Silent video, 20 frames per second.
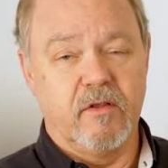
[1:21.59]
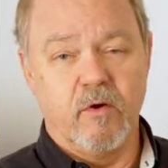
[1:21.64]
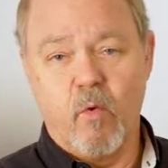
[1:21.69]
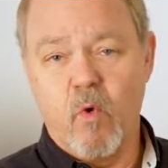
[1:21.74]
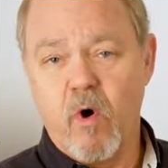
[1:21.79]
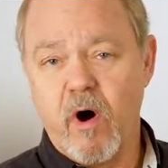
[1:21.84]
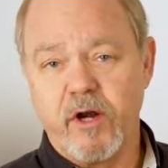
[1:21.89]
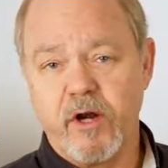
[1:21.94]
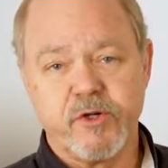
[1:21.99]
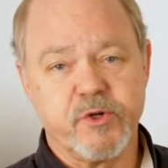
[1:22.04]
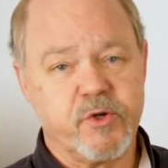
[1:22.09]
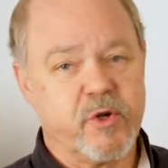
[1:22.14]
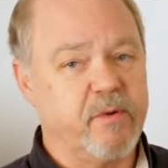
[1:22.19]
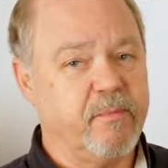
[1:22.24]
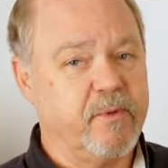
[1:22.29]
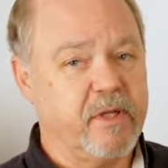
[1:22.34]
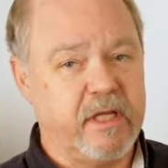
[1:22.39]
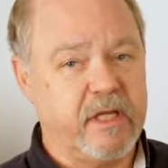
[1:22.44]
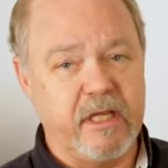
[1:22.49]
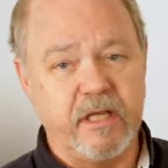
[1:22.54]
the water
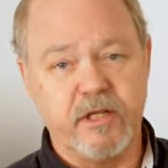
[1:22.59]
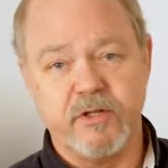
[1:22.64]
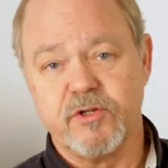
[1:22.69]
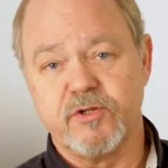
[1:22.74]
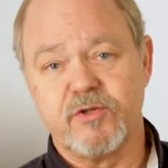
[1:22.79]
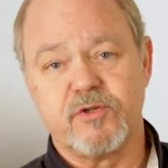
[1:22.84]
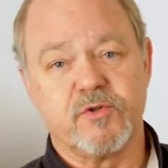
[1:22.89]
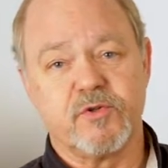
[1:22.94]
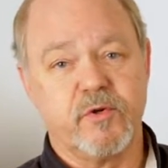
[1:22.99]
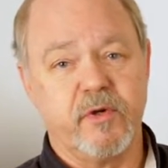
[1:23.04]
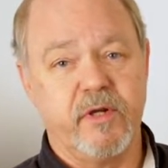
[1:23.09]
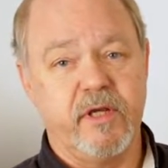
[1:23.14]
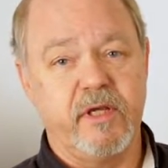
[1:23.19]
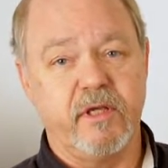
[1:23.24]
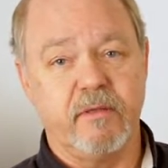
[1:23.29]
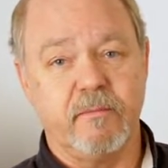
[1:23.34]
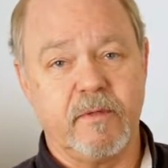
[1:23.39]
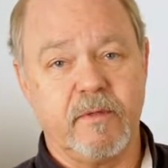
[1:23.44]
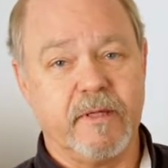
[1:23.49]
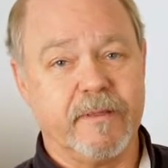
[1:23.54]
treatment
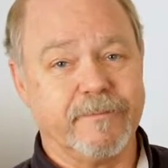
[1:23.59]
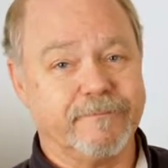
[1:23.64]
industry